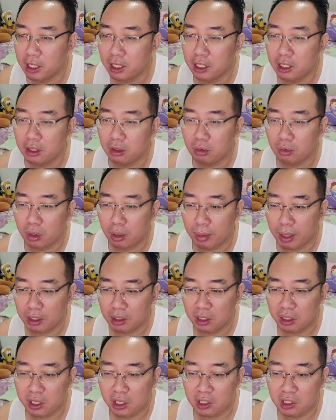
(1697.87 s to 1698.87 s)
Whereby
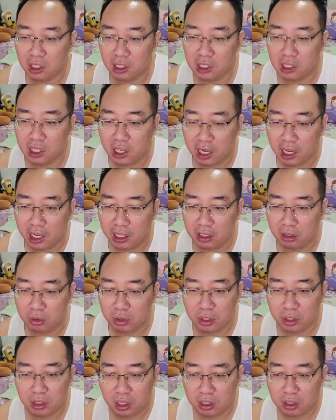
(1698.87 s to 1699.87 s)
3080 Ti,
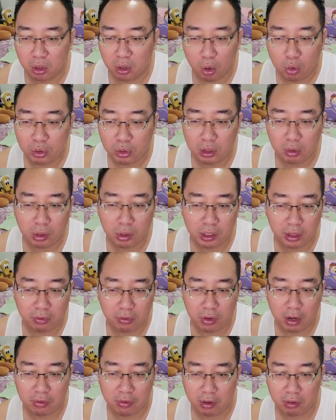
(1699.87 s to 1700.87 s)
there's the only one at
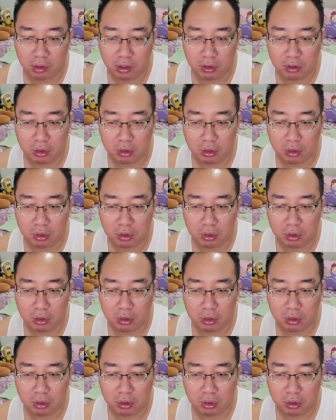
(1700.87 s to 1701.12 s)
500.